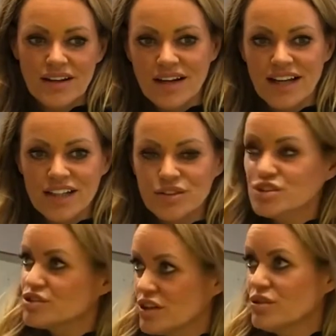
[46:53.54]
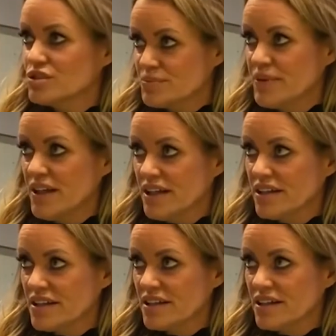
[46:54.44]
let your stroke
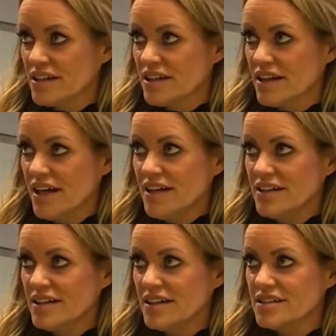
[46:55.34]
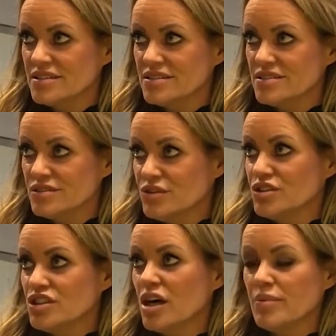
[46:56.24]
speak, and do your
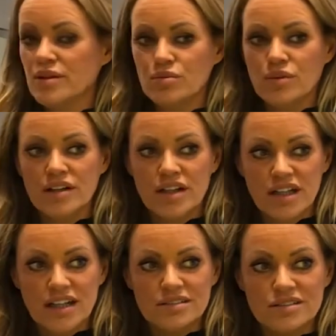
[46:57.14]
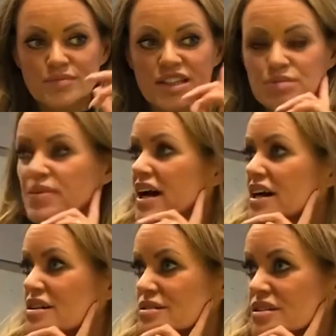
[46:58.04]
job in the water. Smash
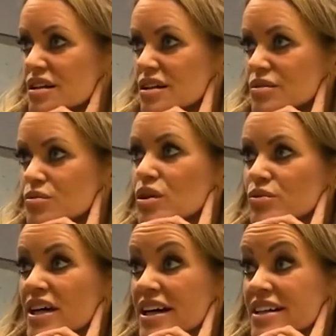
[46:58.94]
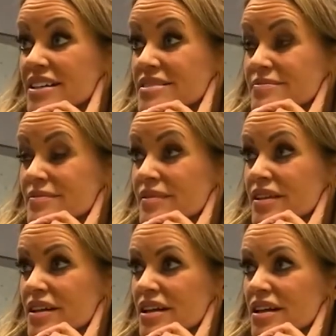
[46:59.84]
back, world record.
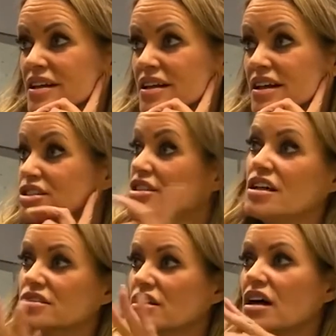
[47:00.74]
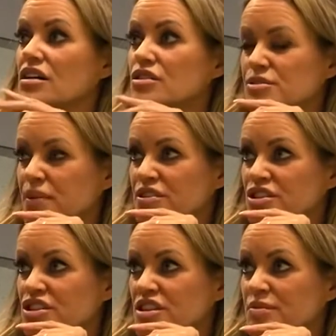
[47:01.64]
And she lost all her
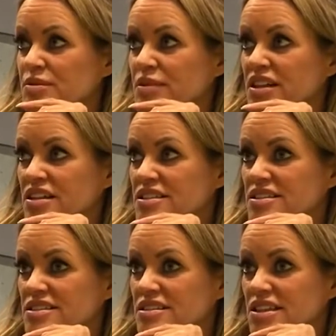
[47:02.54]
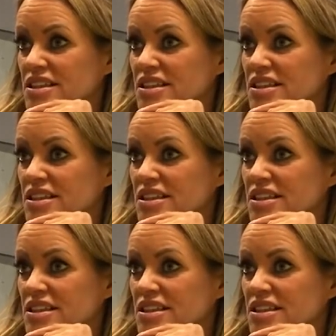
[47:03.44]
sponsorships because,